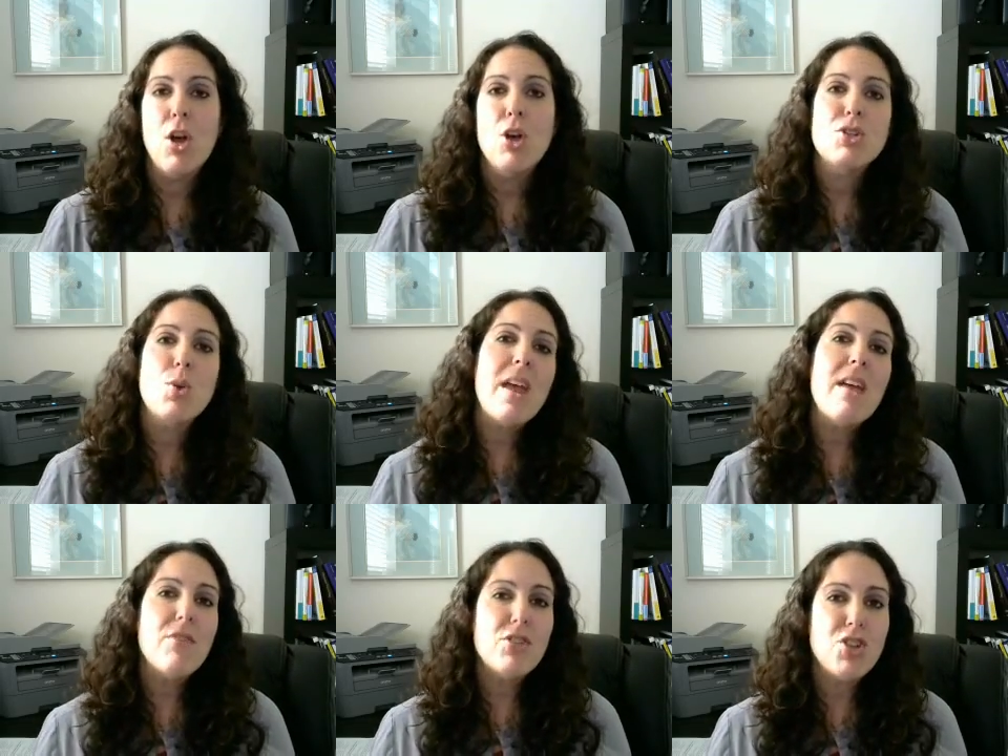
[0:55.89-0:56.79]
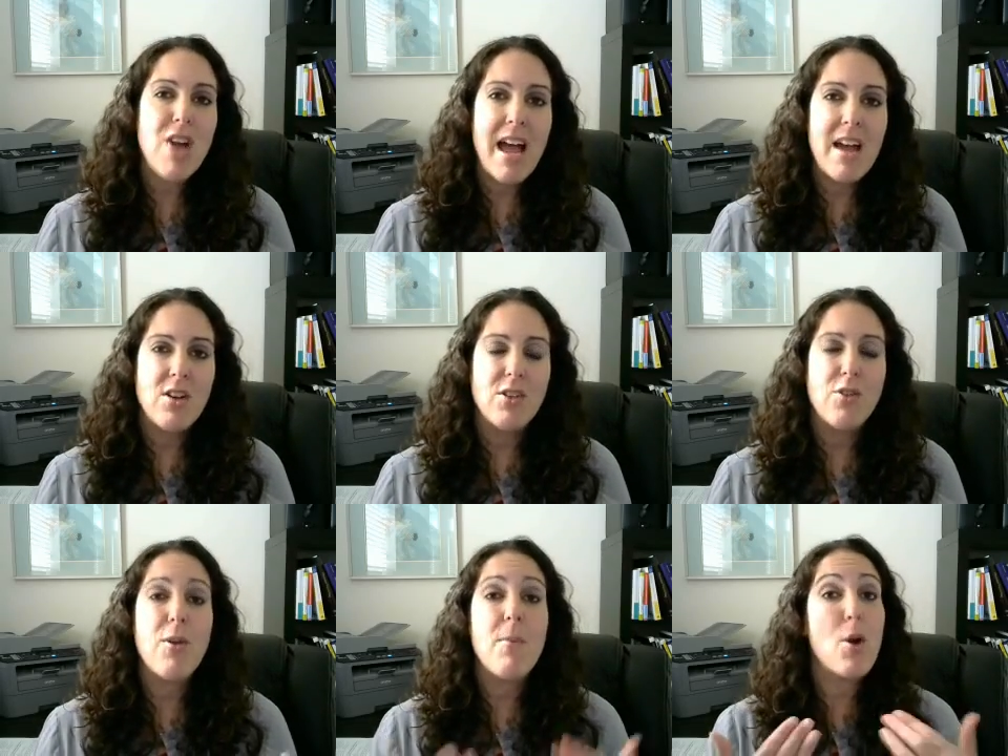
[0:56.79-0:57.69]
So if a child,
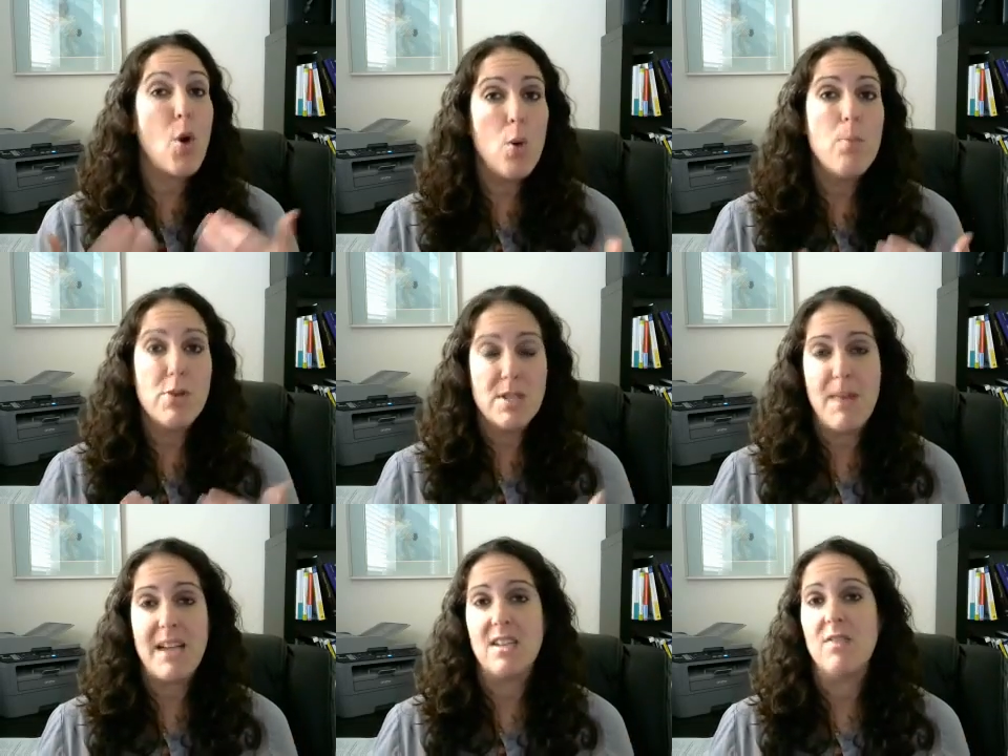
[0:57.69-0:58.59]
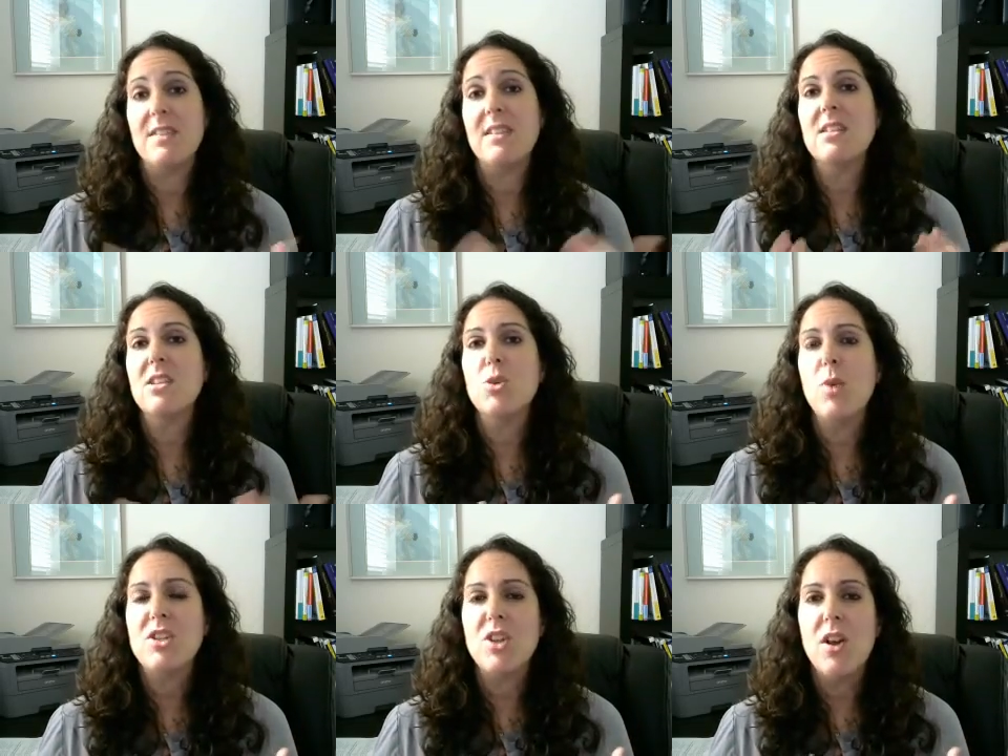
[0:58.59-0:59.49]
from their own perspective, is in a
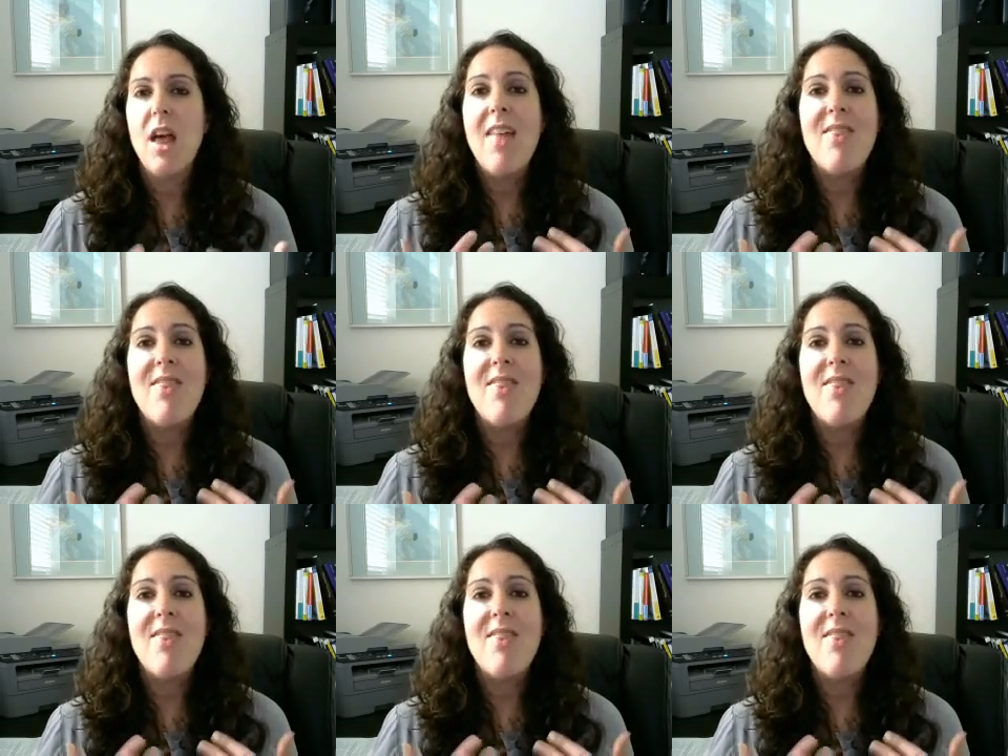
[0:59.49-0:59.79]
situation that